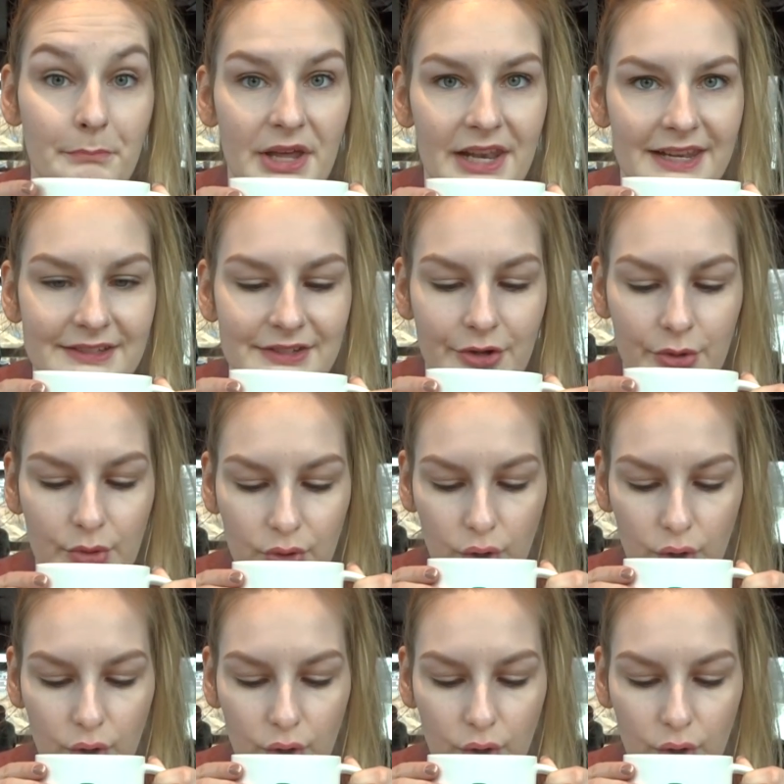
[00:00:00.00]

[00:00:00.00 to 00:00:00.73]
but let's go.